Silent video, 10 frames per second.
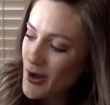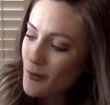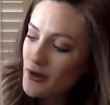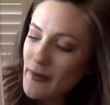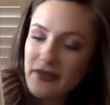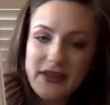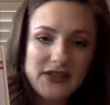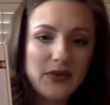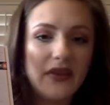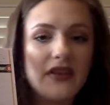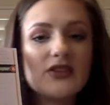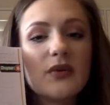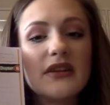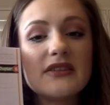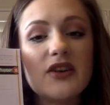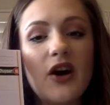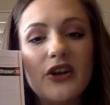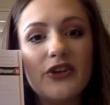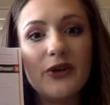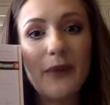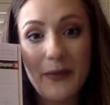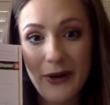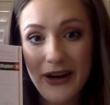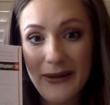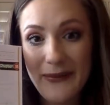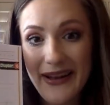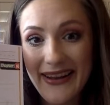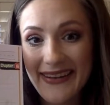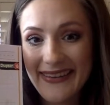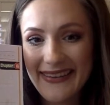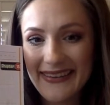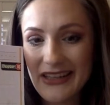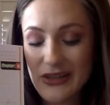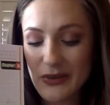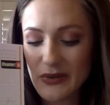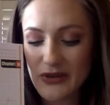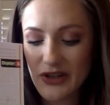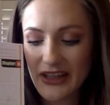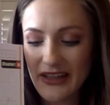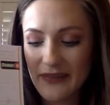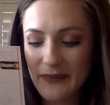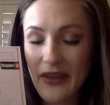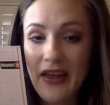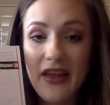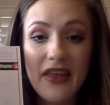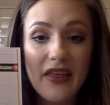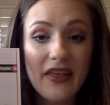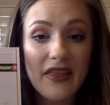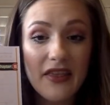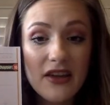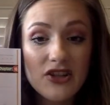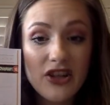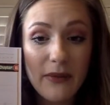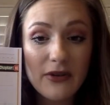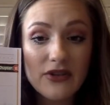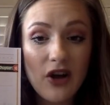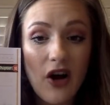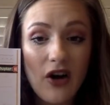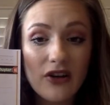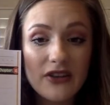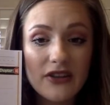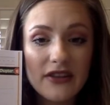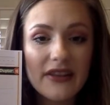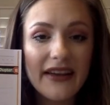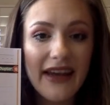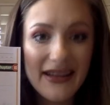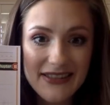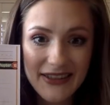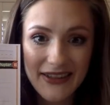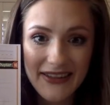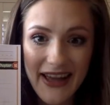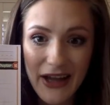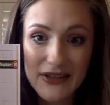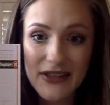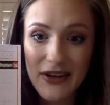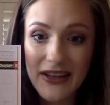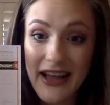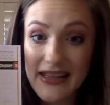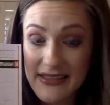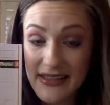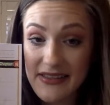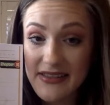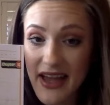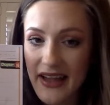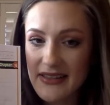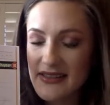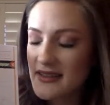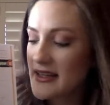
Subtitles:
What about this one? This one is called, do you remember anybody? This one was tricky. This shape is called the hexagon. Hexagon has 6 sides.